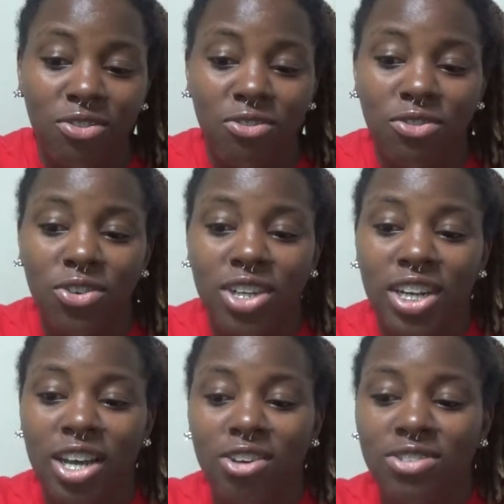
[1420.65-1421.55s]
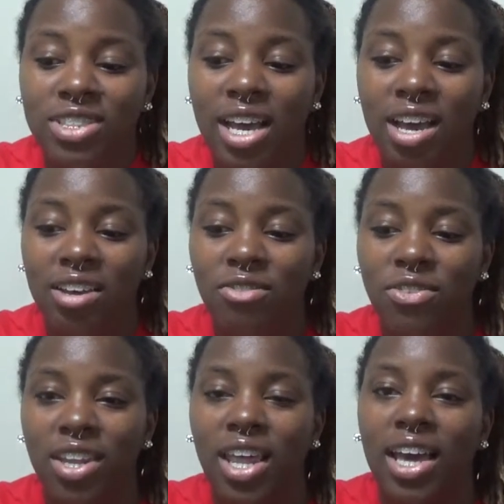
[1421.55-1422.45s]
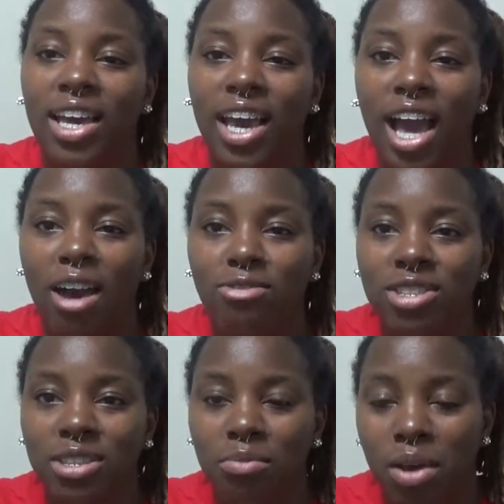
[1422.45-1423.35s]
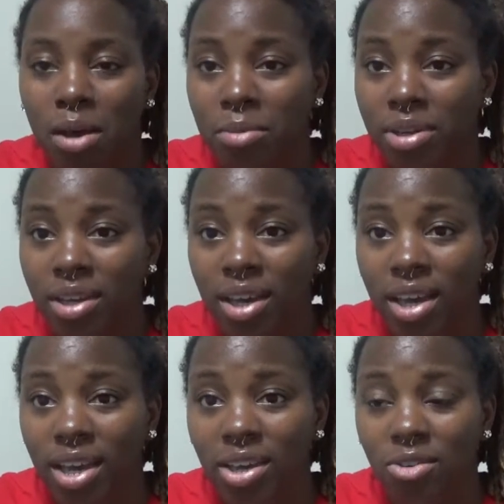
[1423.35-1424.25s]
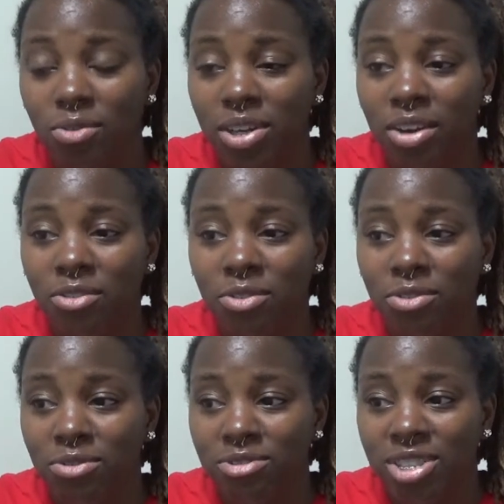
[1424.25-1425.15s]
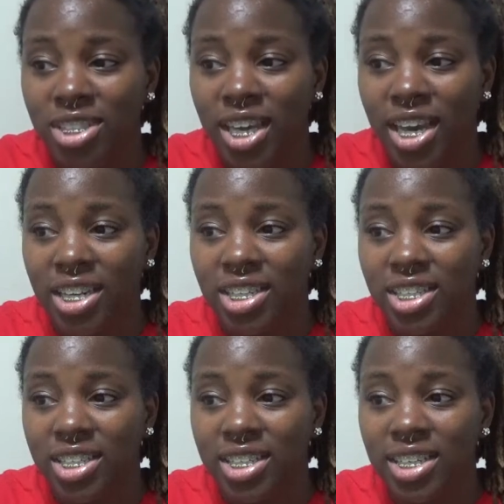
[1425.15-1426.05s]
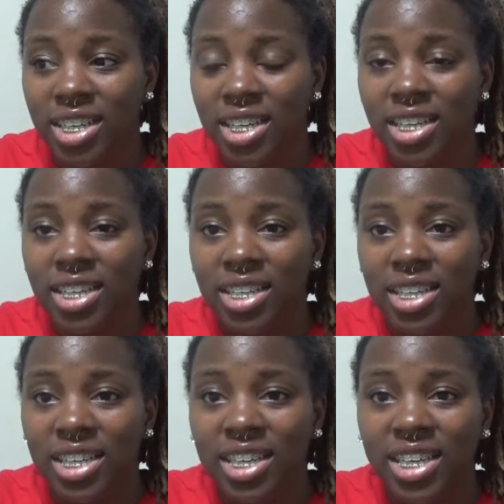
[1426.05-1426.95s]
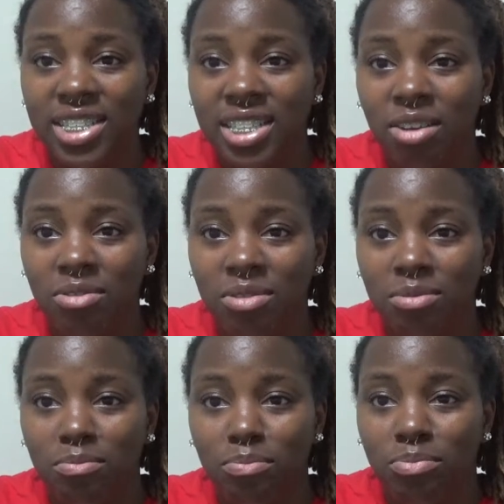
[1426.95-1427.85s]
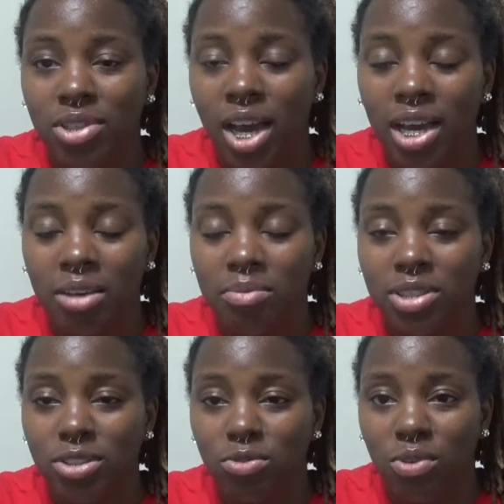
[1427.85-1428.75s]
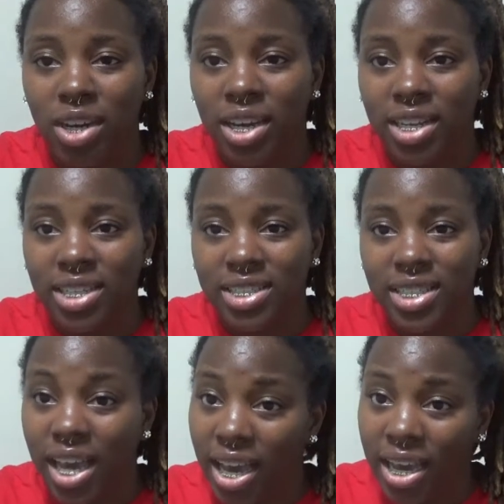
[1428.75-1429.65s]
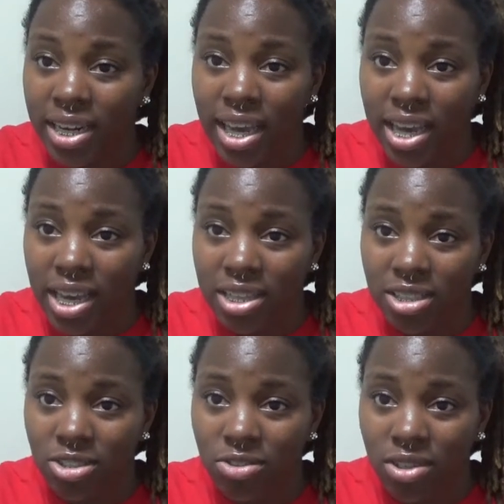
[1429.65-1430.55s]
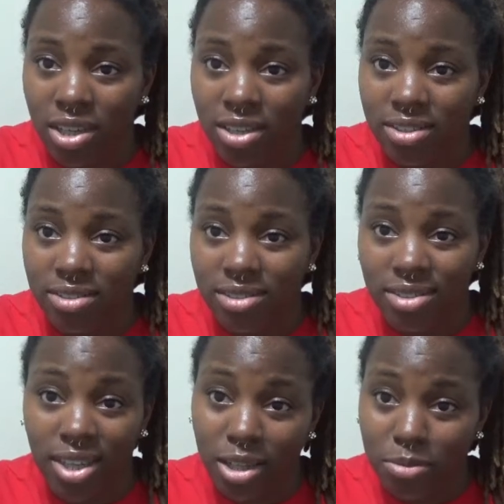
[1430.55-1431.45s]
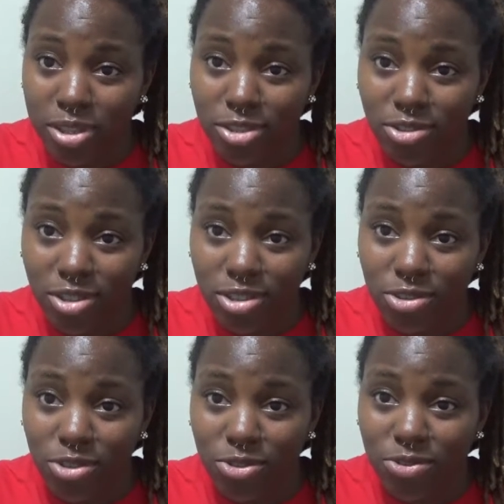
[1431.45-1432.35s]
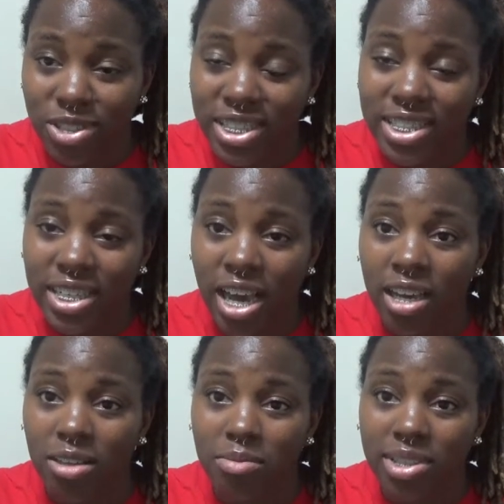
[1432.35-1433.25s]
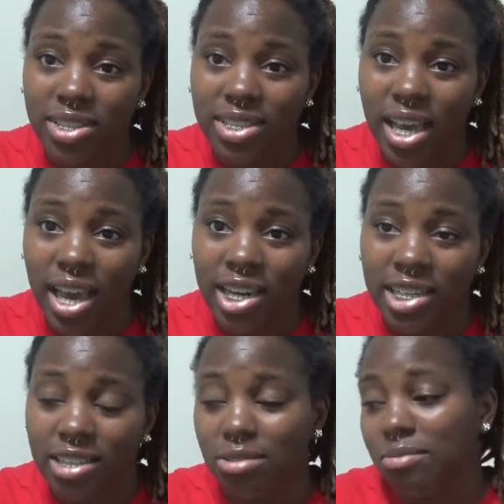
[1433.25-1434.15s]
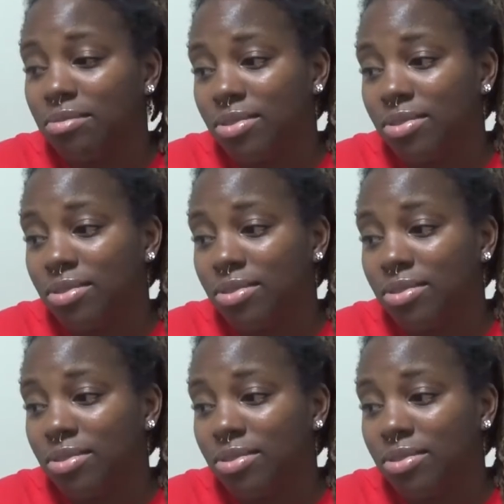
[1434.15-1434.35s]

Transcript: for the long time, it felt like I was the mama whenever she had to get some documents read and signed, I had to do that in elementary school. Reading documents, signing them.